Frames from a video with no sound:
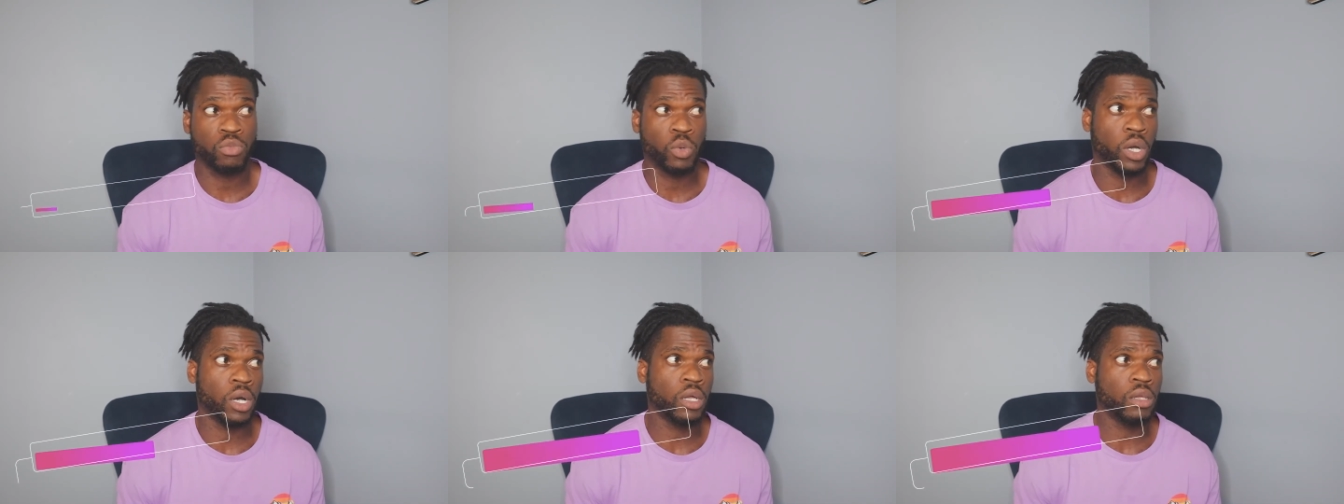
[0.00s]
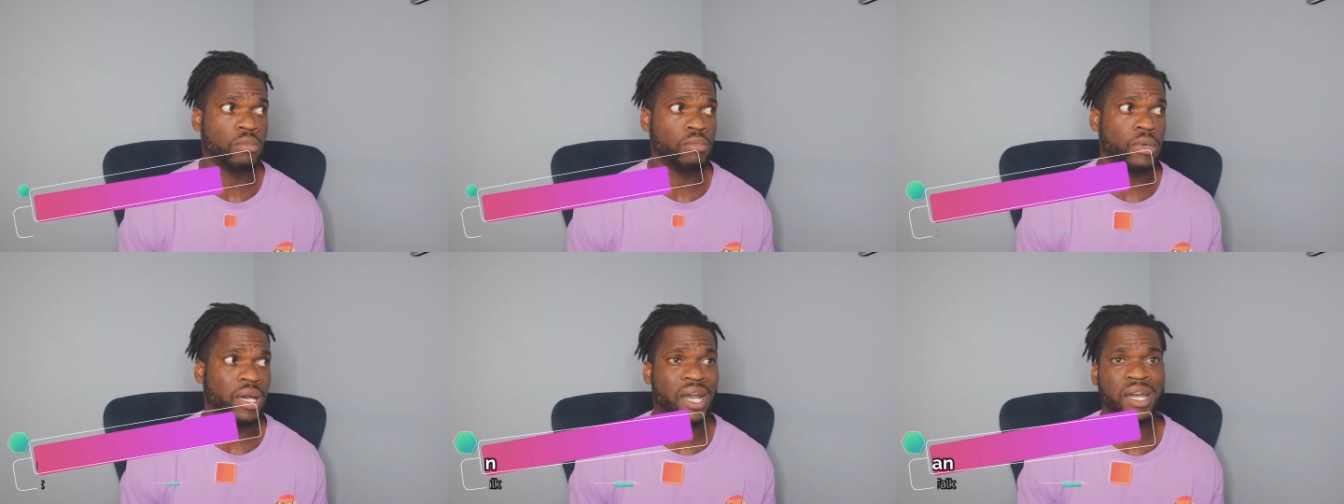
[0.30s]

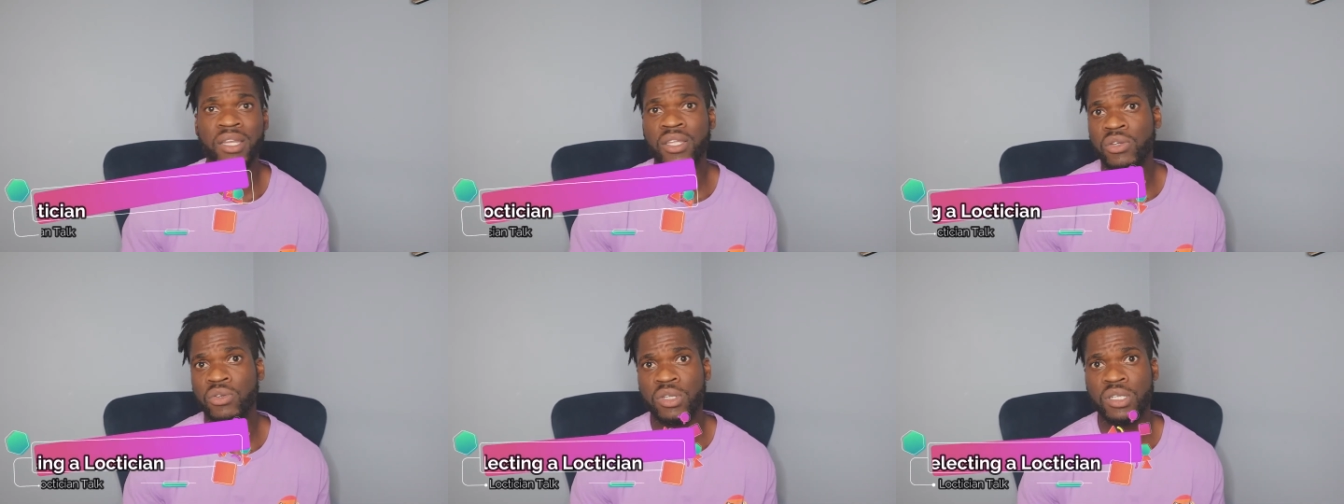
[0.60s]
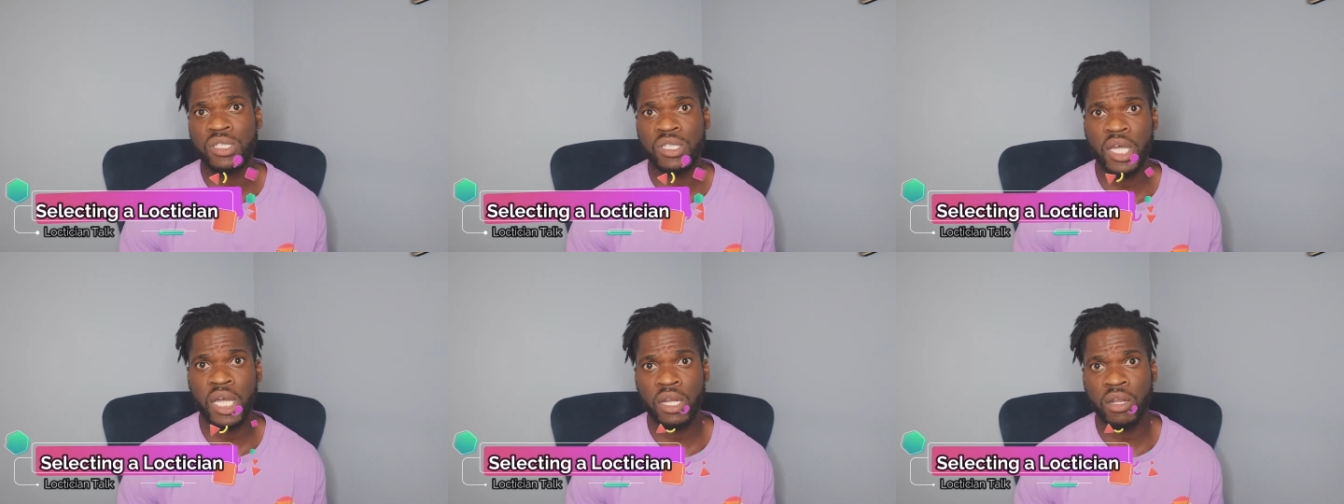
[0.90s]
Well, how do you
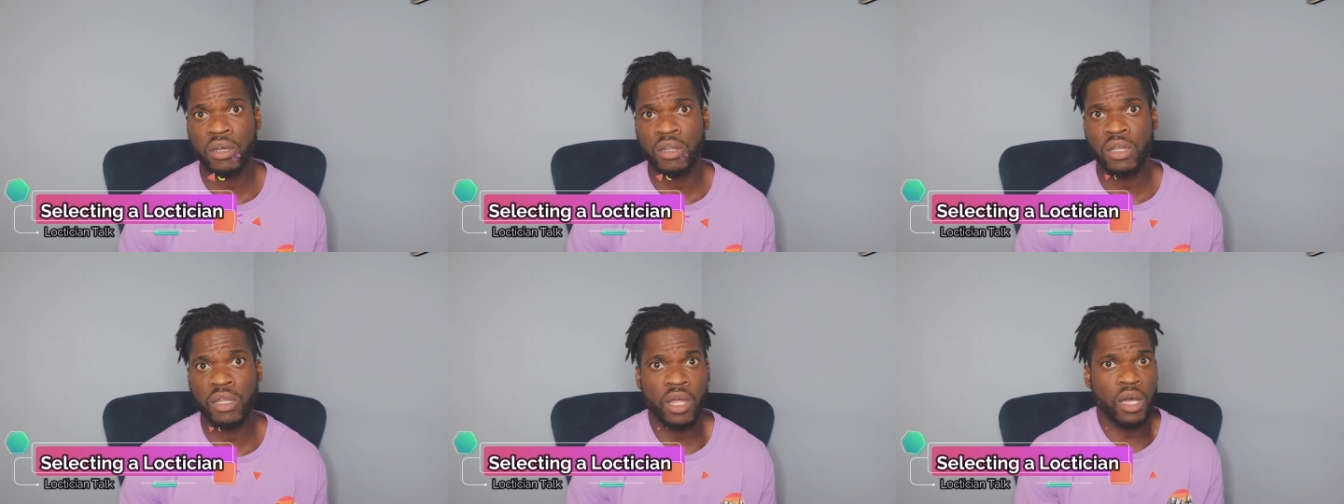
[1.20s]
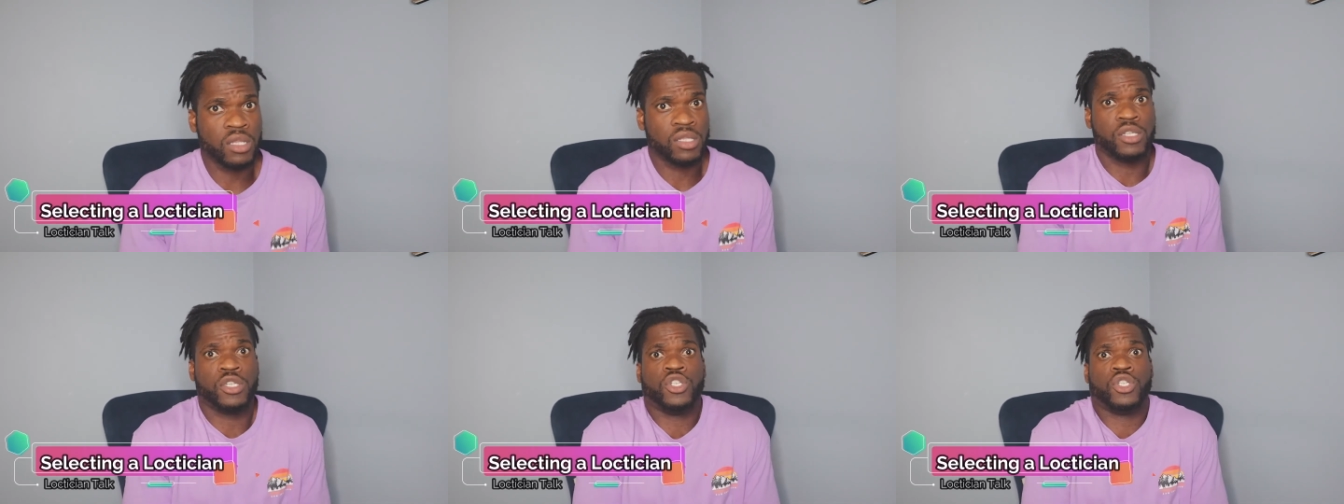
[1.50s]
decide on
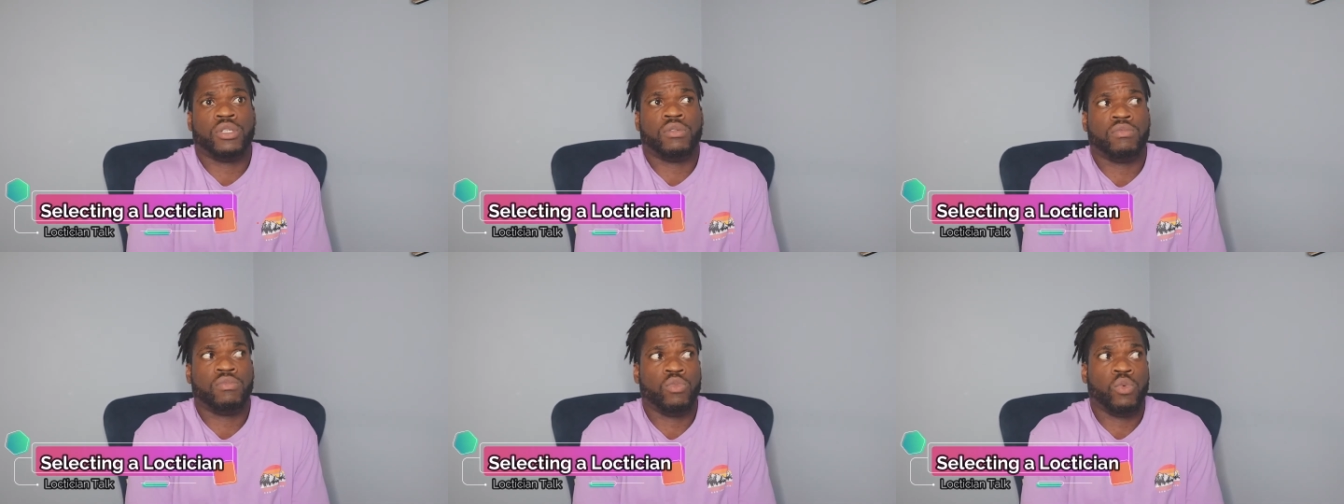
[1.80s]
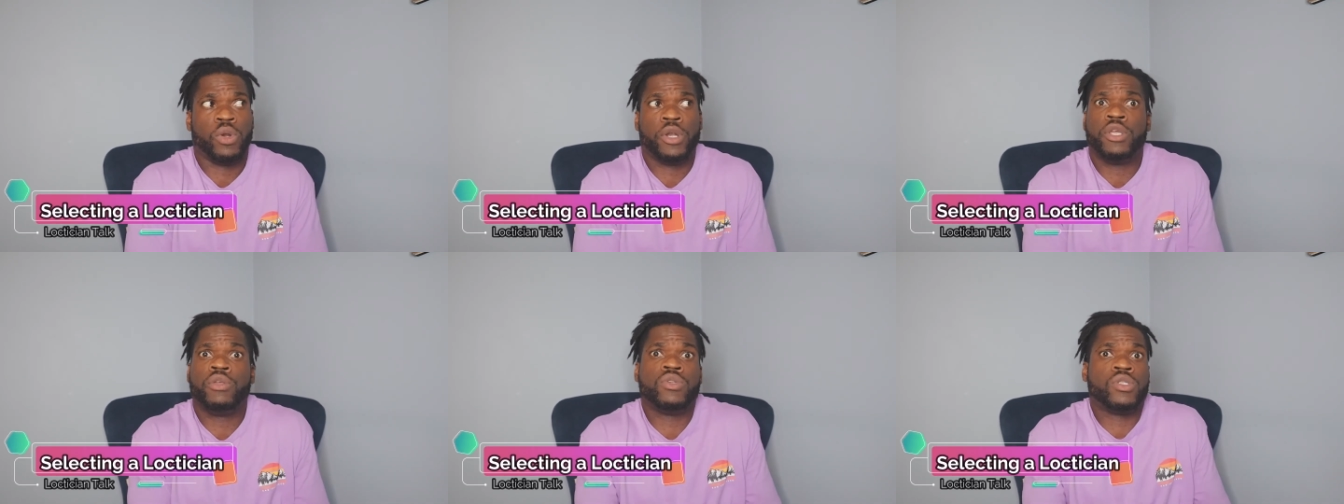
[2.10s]
a loctician?
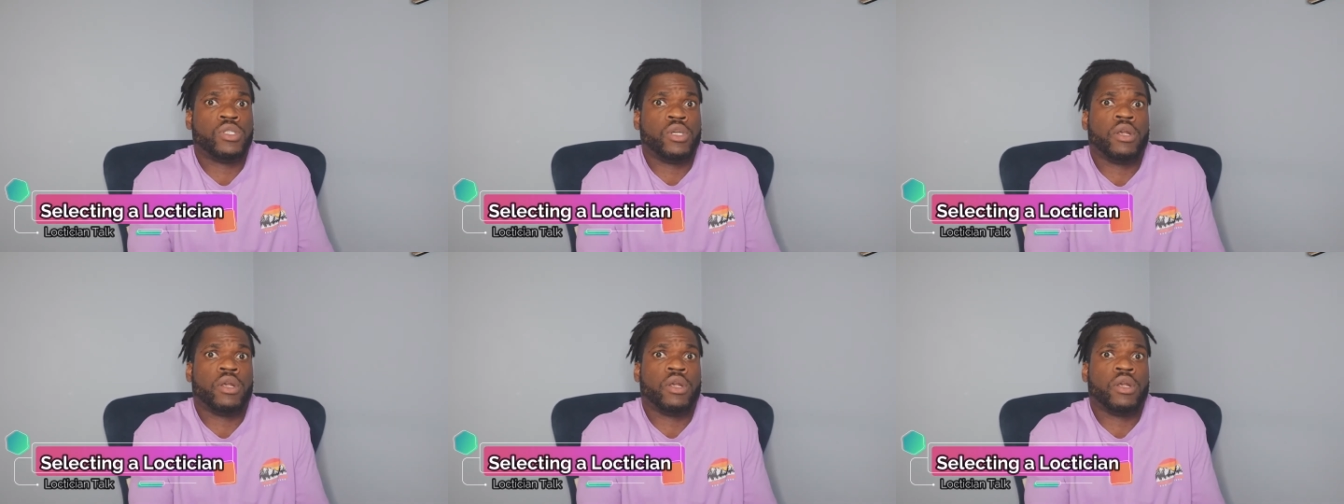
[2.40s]
Where do you